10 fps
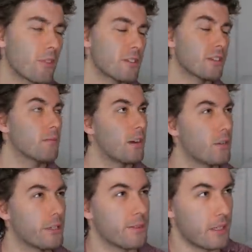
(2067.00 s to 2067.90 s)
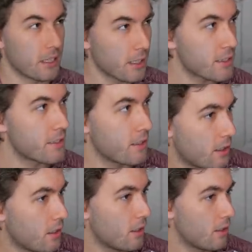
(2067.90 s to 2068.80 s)
What's a good way to explain this?
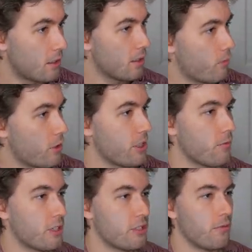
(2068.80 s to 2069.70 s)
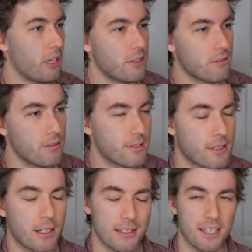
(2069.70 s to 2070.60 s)
When you introduce
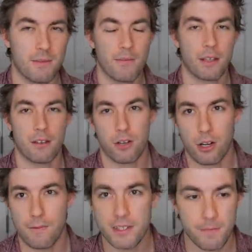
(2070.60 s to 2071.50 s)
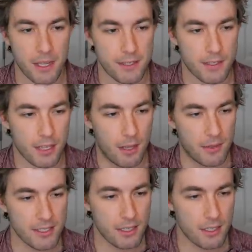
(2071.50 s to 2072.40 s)
the concept of like a curved space-time,
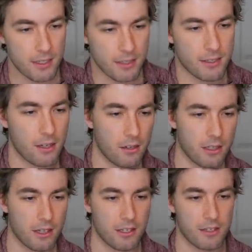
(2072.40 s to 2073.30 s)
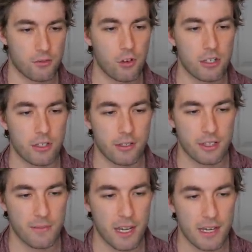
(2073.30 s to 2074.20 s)
it's not necessarily that it's stretching the
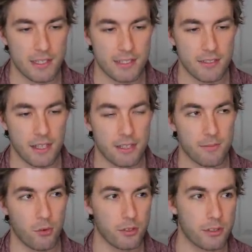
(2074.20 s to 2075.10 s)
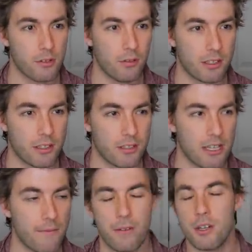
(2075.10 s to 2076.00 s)
space. It's more so like the
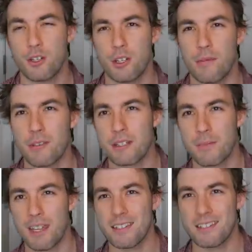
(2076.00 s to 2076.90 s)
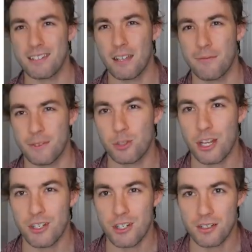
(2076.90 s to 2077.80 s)
definition of the space itself is
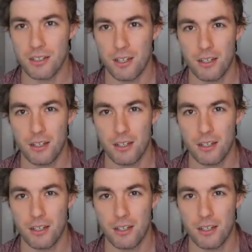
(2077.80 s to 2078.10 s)
changing,